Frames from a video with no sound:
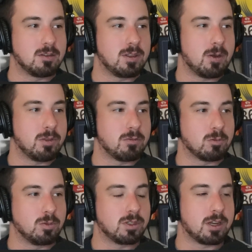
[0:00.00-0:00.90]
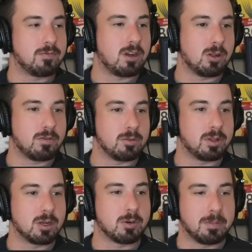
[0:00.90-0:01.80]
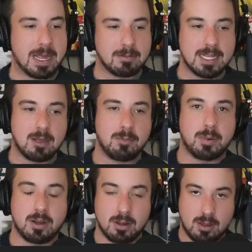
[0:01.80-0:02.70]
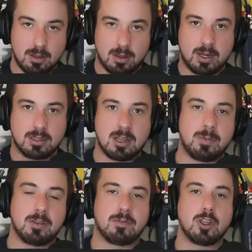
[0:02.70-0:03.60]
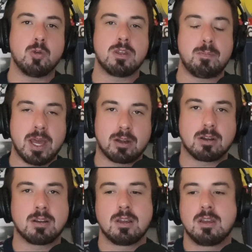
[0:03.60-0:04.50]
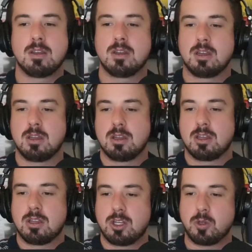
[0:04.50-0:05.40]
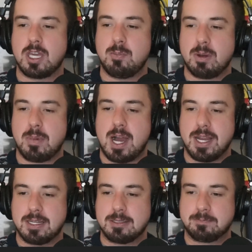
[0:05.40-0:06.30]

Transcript: do that with the rules that I follow for the player prop countdown, but it is something for you, the bettor, to keep in mind.